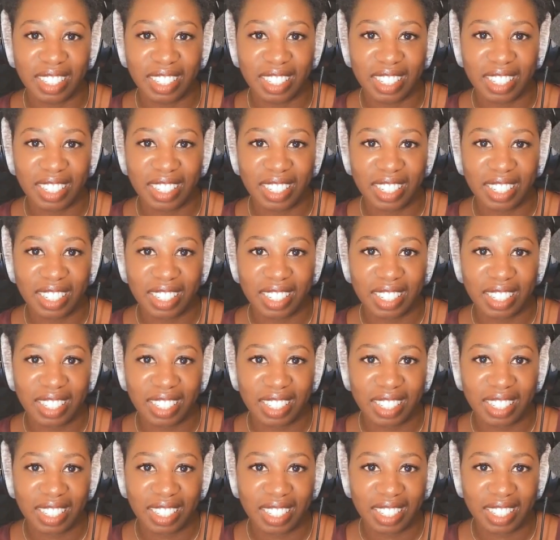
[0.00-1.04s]

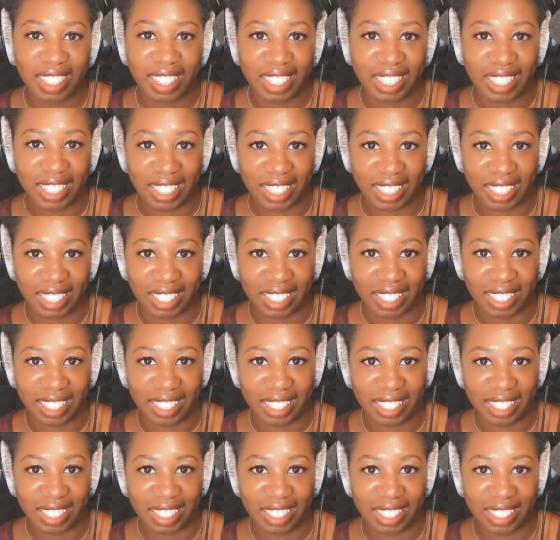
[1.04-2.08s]

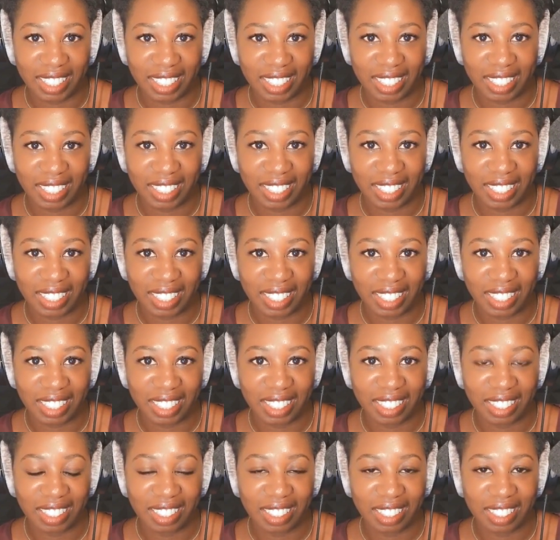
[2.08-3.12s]

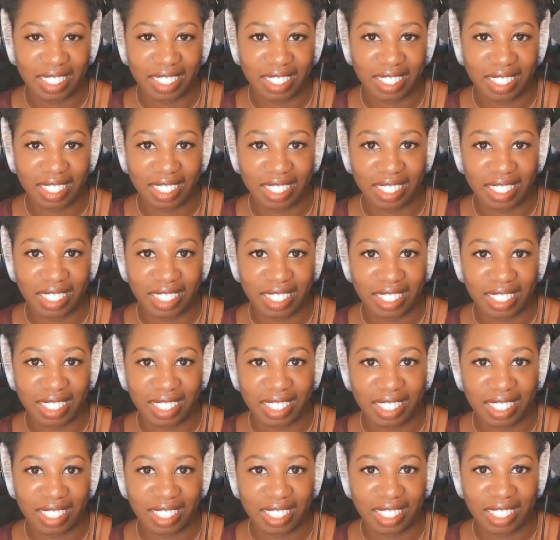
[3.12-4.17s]

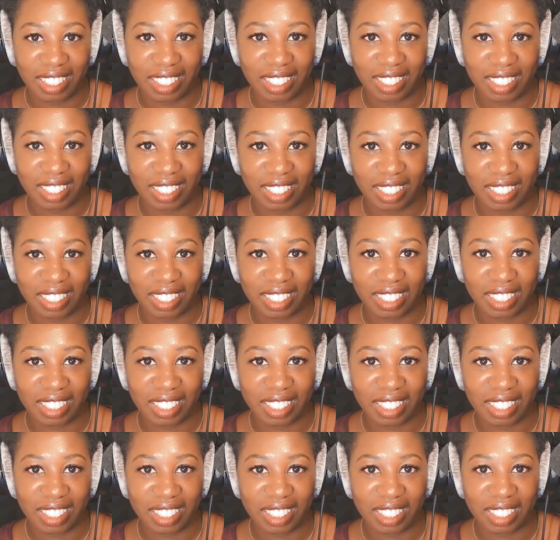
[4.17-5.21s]

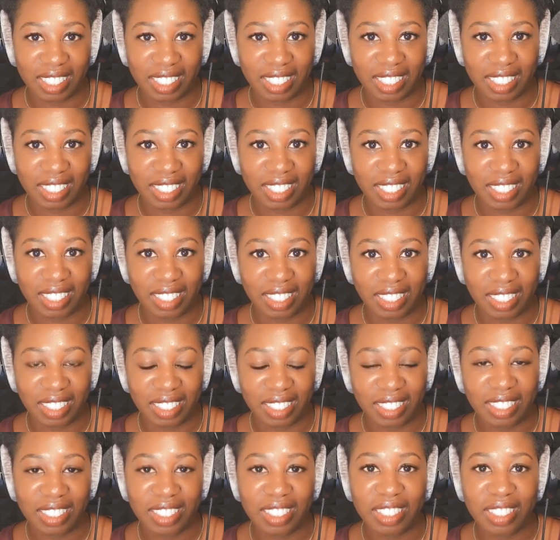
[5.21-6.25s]

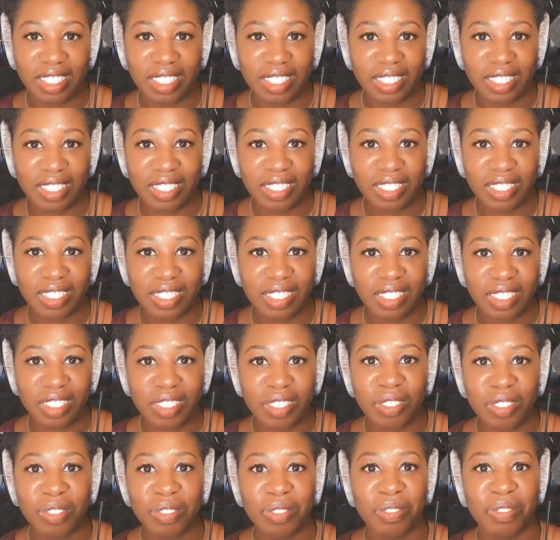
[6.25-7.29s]

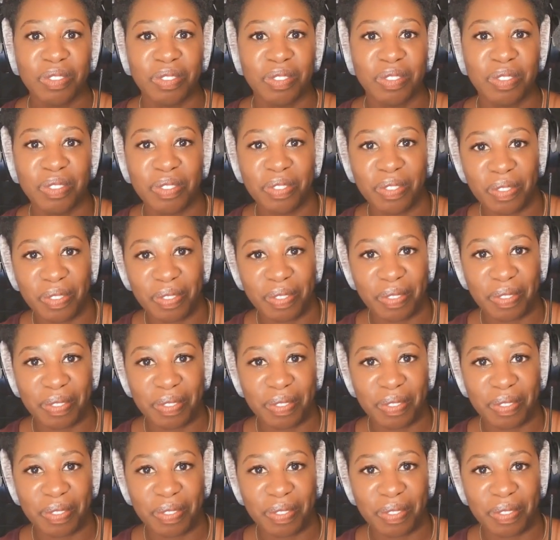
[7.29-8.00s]
[no speech]